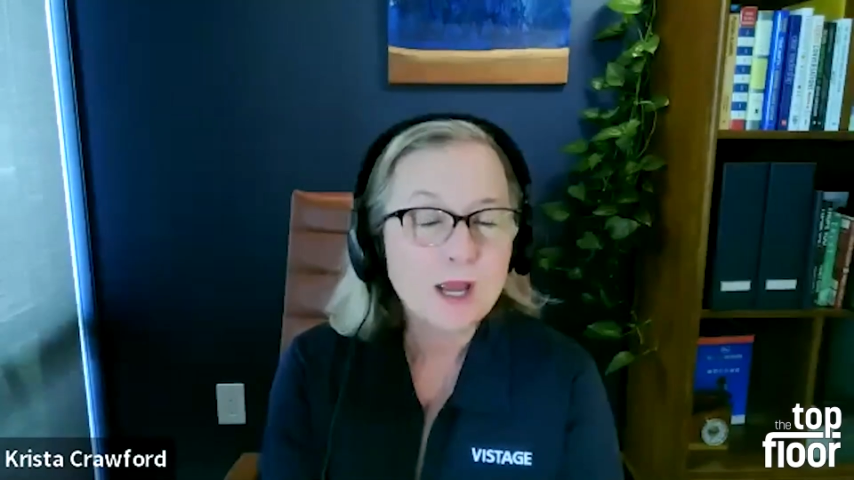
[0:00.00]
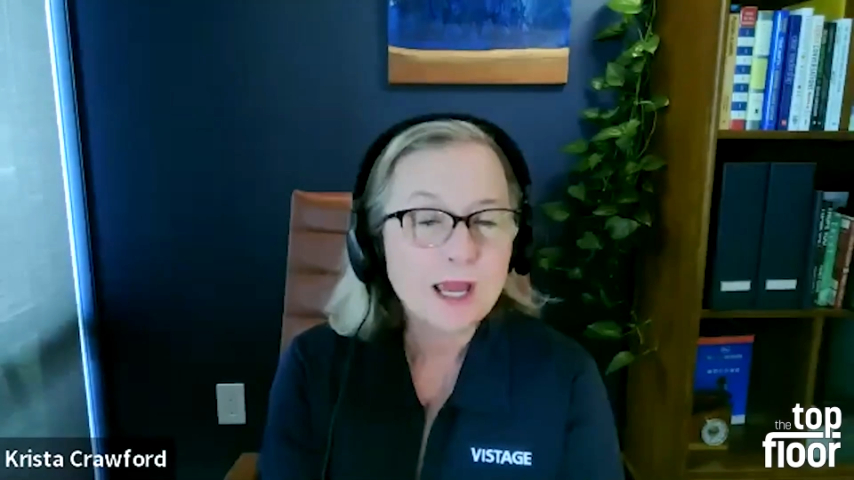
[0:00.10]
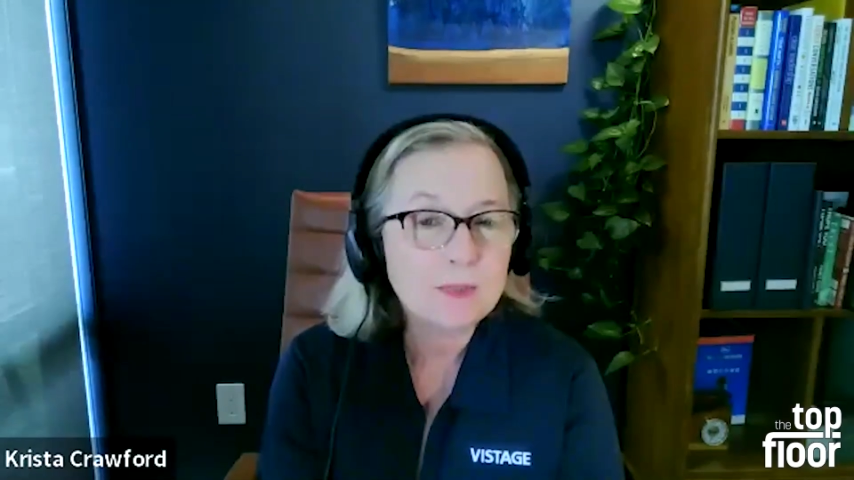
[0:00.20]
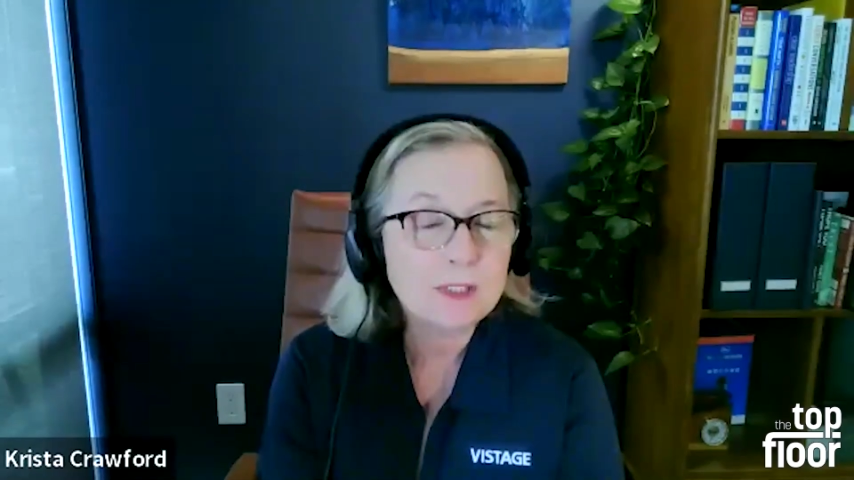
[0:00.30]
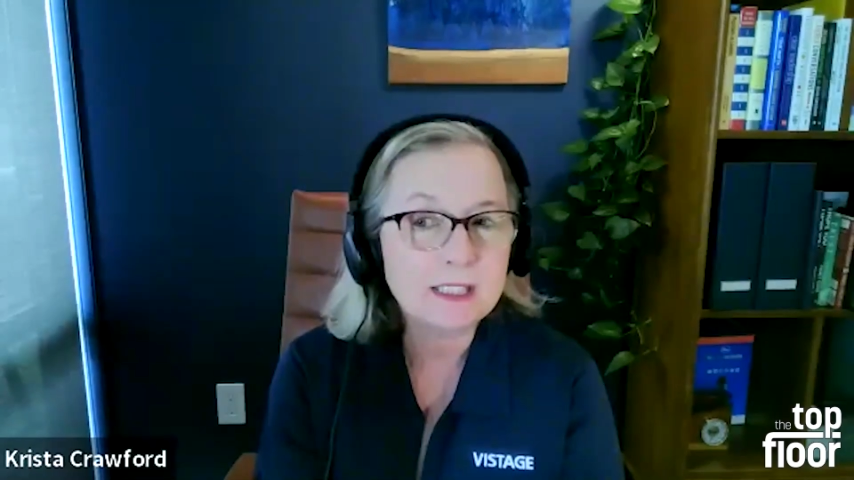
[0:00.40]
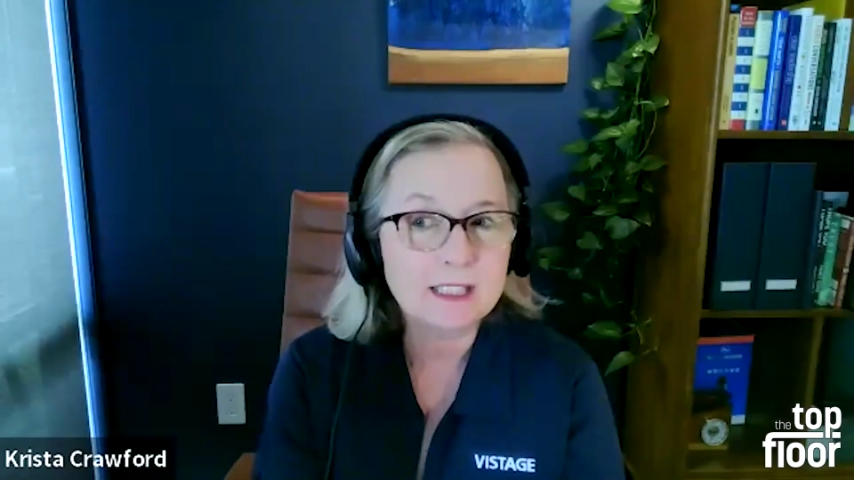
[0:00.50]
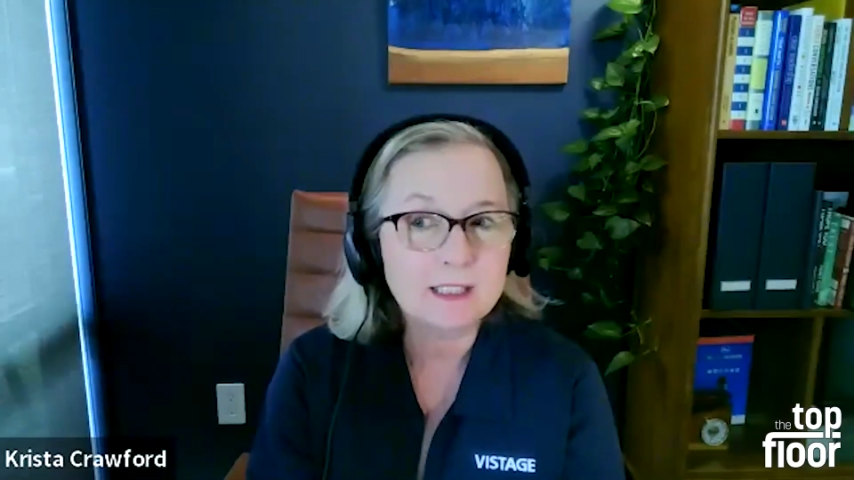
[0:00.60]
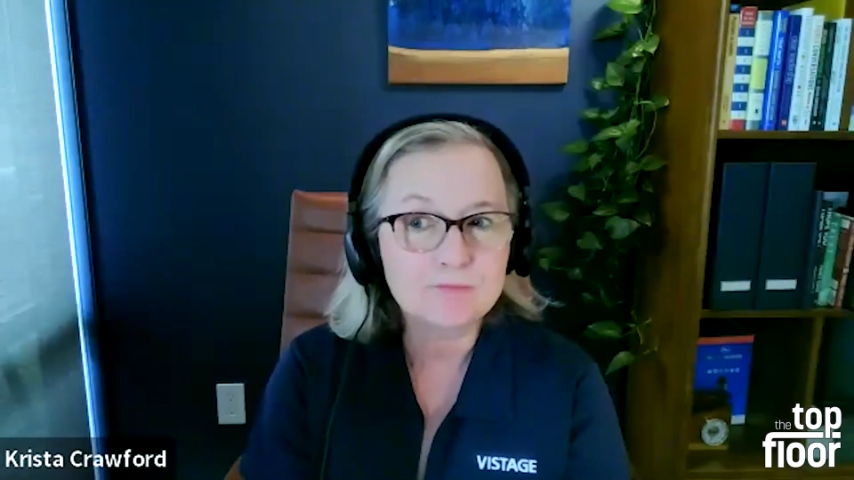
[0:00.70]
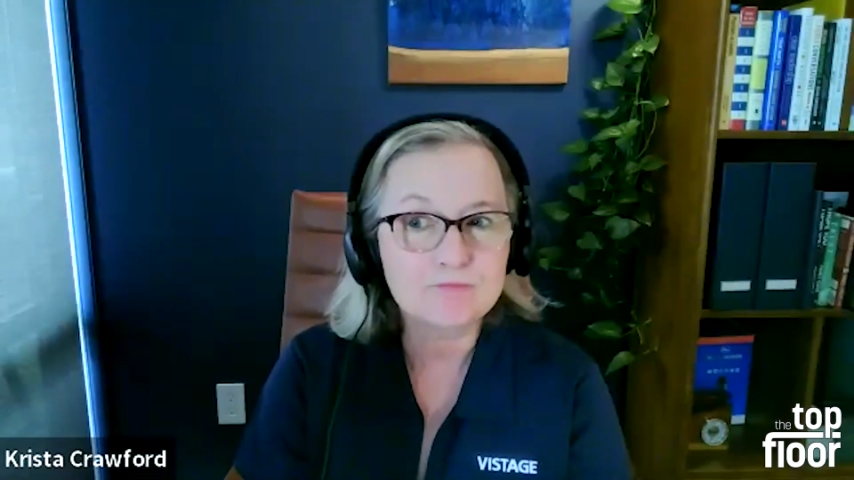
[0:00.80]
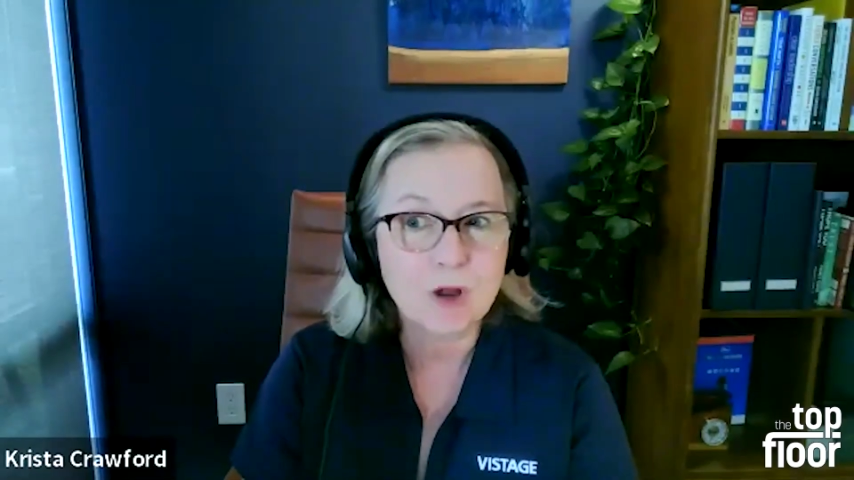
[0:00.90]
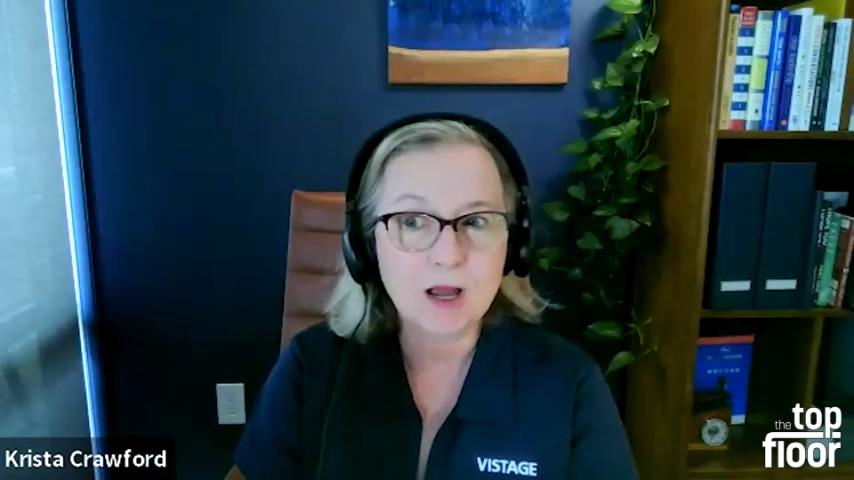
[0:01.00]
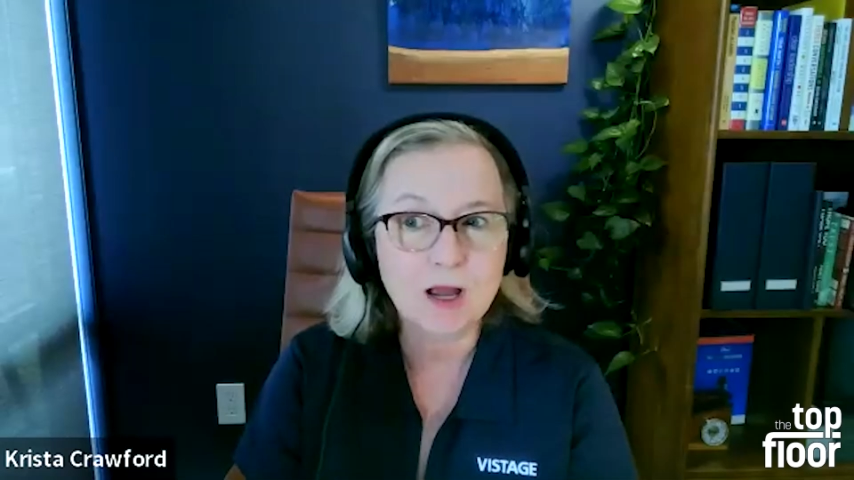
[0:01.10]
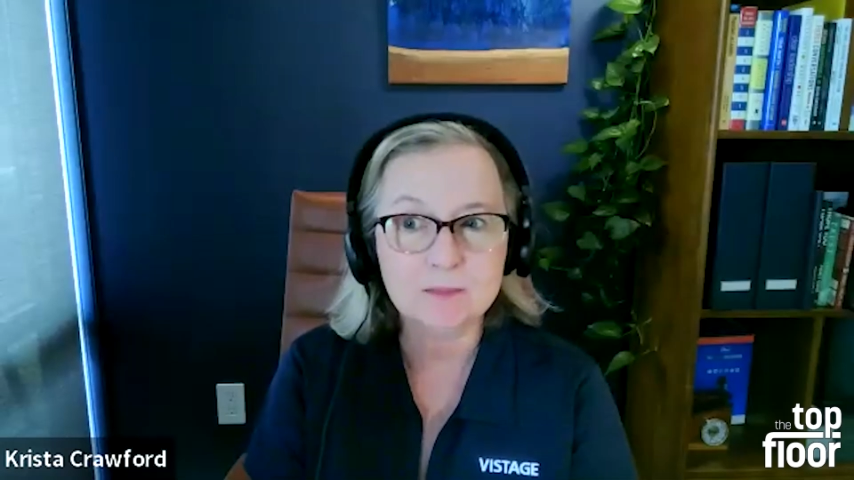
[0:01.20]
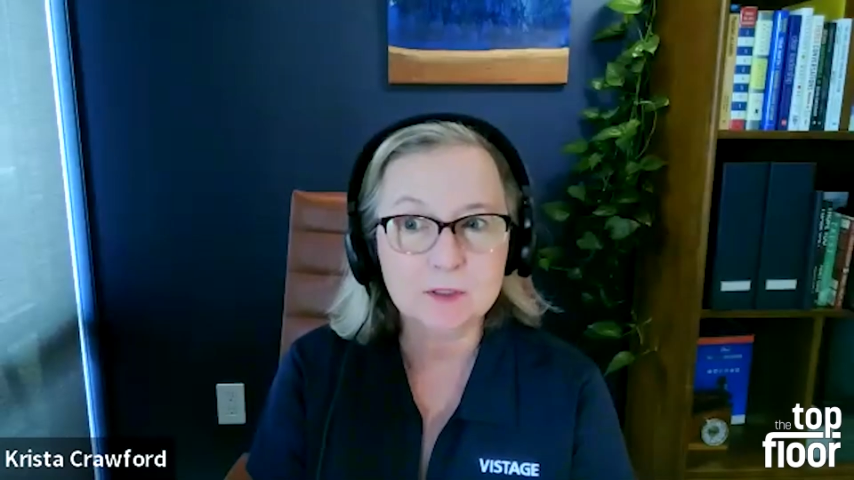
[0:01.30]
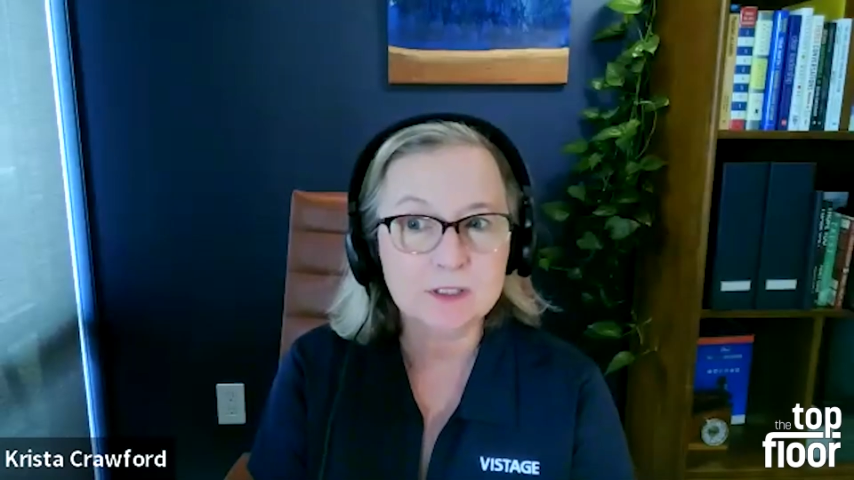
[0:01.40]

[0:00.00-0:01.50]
how many hospital